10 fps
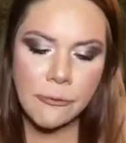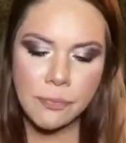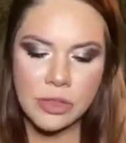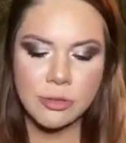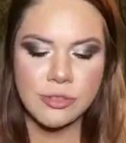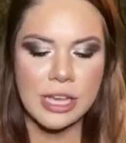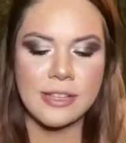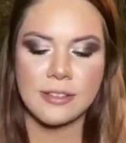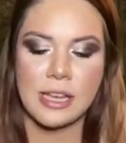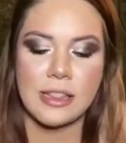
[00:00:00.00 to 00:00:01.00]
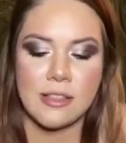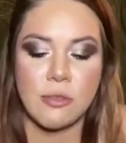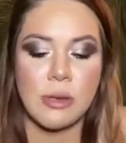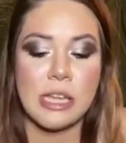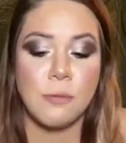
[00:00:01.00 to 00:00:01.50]
this was his, like, this is
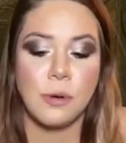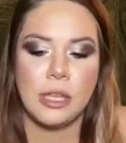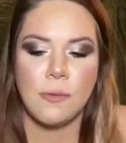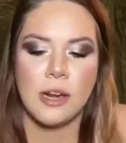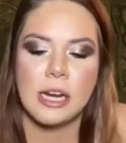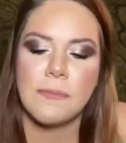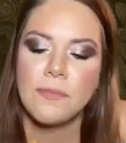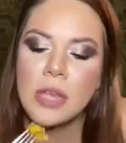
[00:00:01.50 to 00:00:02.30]
what he really wanted.